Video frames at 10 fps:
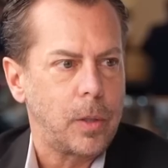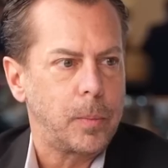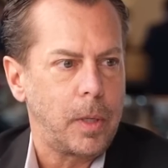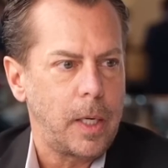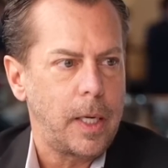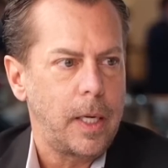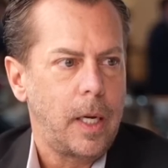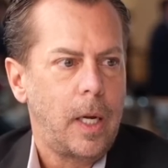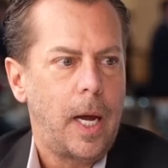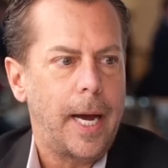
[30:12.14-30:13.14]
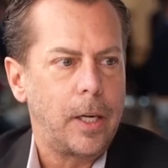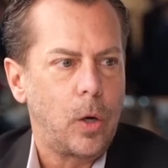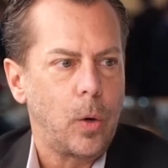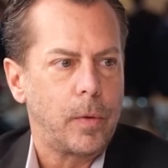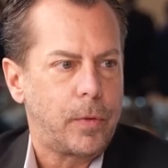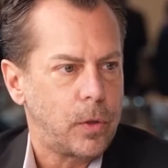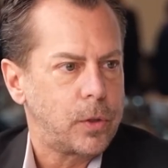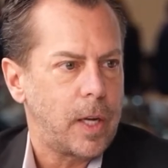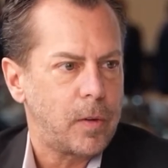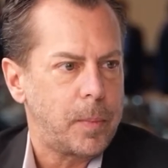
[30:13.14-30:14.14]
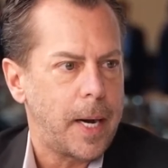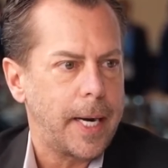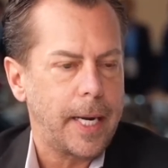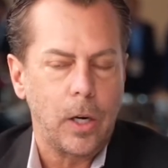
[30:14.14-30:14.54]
completely and go to full self-mining.